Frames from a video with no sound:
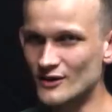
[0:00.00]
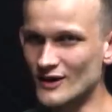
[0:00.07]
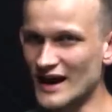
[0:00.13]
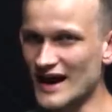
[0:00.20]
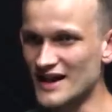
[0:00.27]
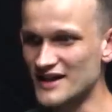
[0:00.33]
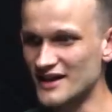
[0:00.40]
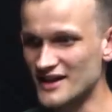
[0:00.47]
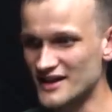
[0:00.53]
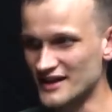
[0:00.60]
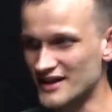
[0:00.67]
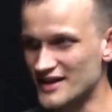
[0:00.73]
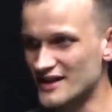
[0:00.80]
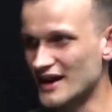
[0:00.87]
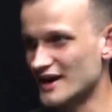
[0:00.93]
assets
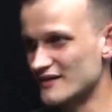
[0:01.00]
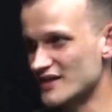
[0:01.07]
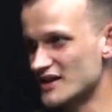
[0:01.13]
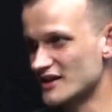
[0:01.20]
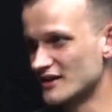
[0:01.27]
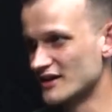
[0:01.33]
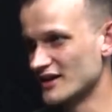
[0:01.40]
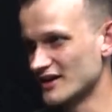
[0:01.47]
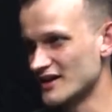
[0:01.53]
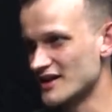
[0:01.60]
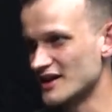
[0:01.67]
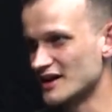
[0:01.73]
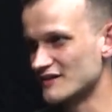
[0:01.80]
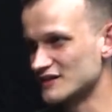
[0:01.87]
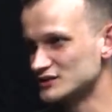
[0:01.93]
inside of
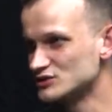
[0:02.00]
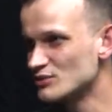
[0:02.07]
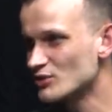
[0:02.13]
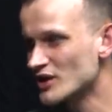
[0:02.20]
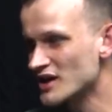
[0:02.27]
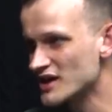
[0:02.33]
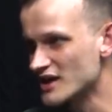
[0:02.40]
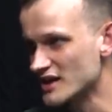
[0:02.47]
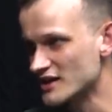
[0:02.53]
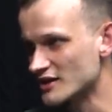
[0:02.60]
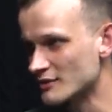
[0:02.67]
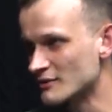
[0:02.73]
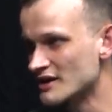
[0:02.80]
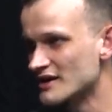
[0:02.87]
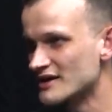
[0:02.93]
the loopering
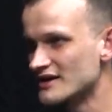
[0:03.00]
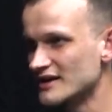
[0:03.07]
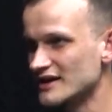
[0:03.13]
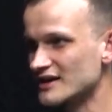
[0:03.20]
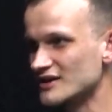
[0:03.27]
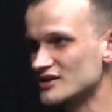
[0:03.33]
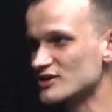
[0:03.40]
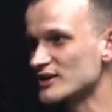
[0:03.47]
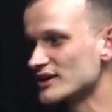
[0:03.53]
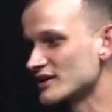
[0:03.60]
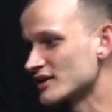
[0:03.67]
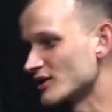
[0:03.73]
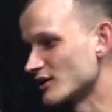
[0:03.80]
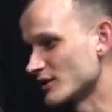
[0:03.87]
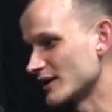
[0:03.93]
system, and you can
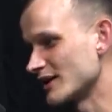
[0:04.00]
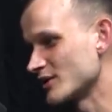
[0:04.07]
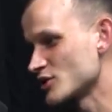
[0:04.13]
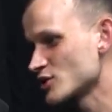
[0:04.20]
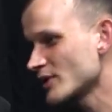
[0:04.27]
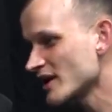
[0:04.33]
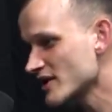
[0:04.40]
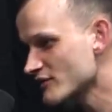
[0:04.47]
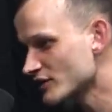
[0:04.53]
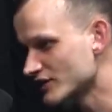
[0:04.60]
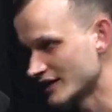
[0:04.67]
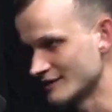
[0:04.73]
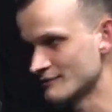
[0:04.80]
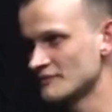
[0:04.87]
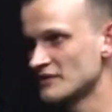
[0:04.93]
go around and transfer
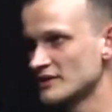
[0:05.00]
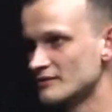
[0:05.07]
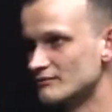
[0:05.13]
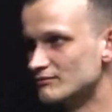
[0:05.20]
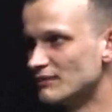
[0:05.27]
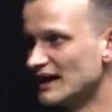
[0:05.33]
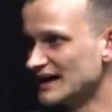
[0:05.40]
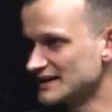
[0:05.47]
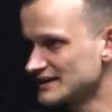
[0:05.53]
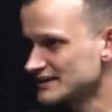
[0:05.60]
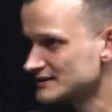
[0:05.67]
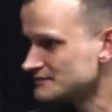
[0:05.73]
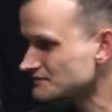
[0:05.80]
them, but